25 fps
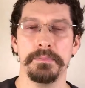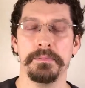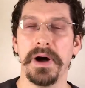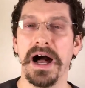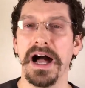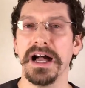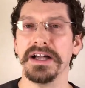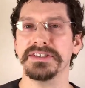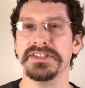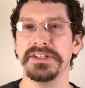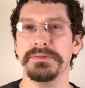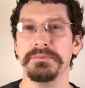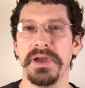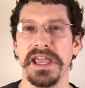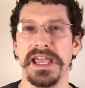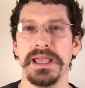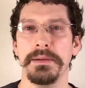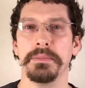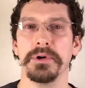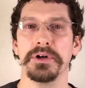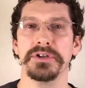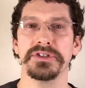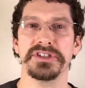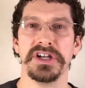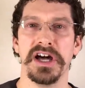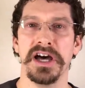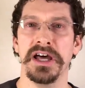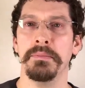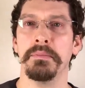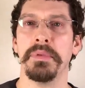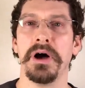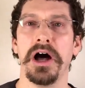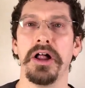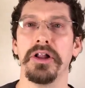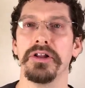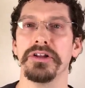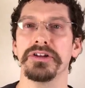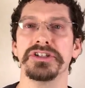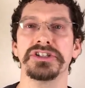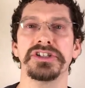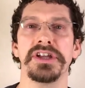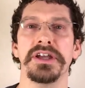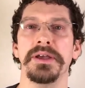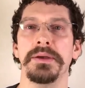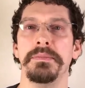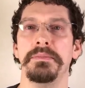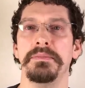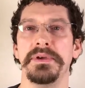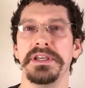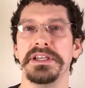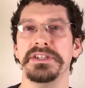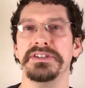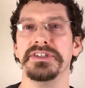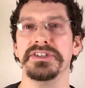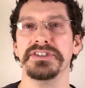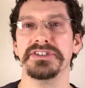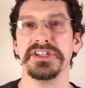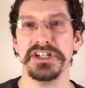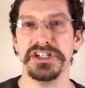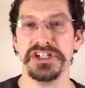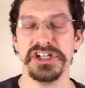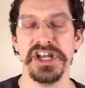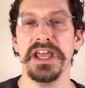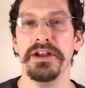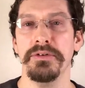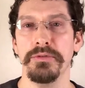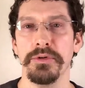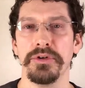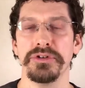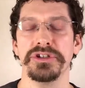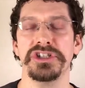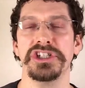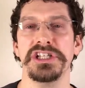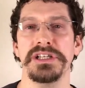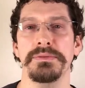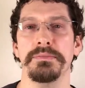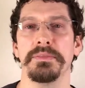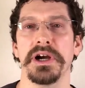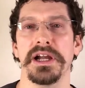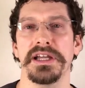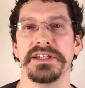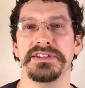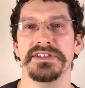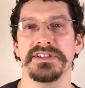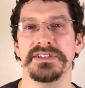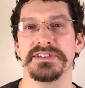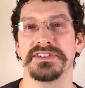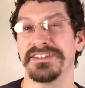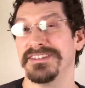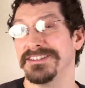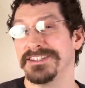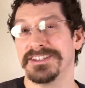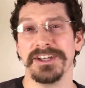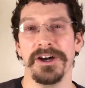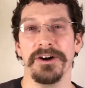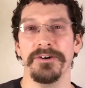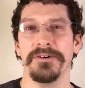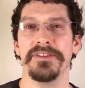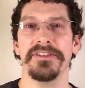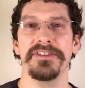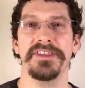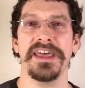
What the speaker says: box and papers, unpolished pieces at real cheap prices. So